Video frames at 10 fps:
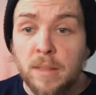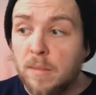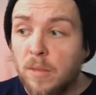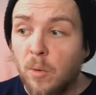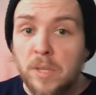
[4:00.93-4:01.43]

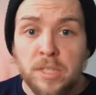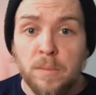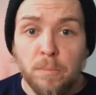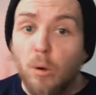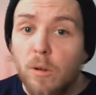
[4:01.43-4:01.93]
there isn't
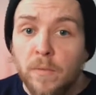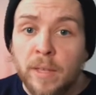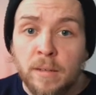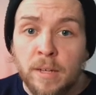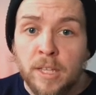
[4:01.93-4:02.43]
more of it,
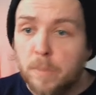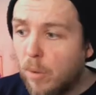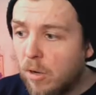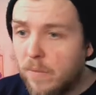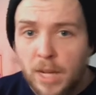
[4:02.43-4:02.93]
and it's
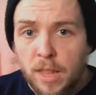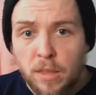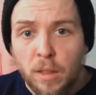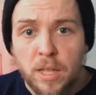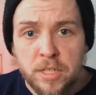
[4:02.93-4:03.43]
part of an
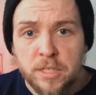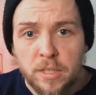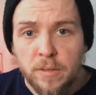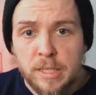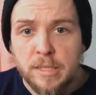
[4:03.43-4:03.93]
anthology
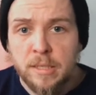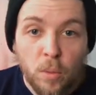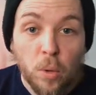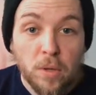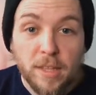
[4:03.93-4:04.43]
series. The
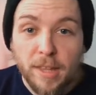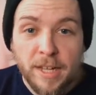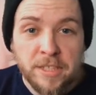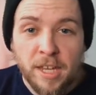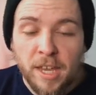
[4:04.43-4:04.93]
world that
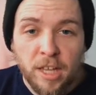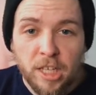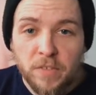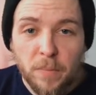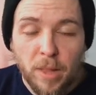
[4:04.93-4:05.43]
Lanzing and Kelly
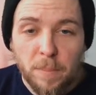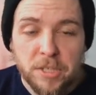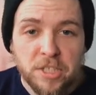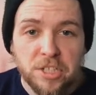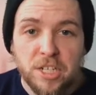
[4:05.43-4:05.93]
have developed is
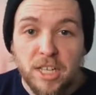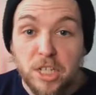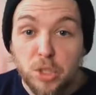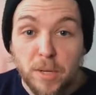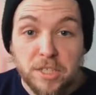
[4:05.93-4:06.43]
such an
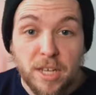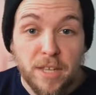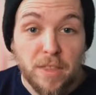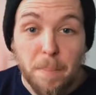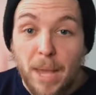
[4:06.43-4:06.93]
interesting,
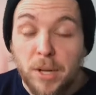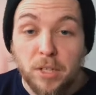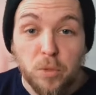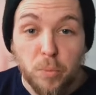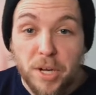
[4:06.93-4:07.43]

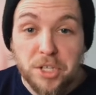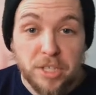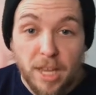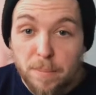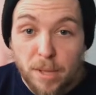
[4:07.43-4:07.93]
thematically rich
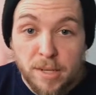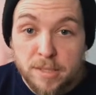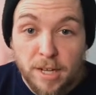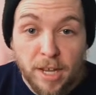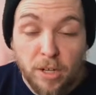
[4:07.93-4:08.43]
sandbox
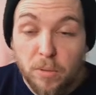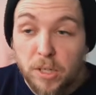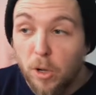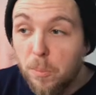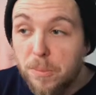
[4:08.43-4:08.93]
that I can only
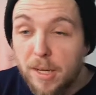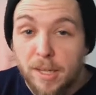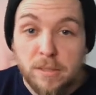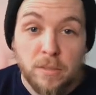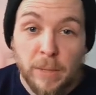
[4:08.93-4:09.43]
hope that it
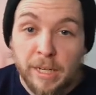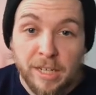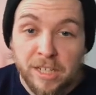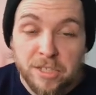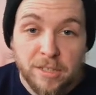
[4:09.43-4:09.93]
gets the
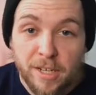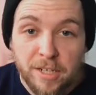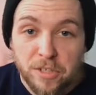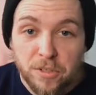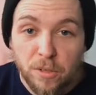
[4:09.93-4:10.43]
recognition that it
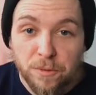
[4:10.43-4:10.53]
deserves.